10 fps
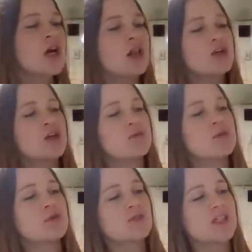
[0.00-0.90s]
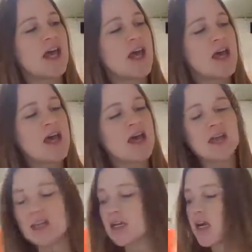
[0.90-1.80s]
color your balloons
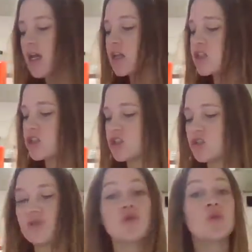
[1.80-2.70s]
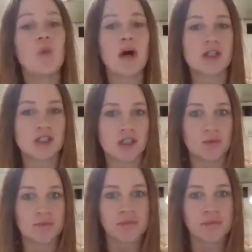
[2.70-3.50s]
any colors you want to.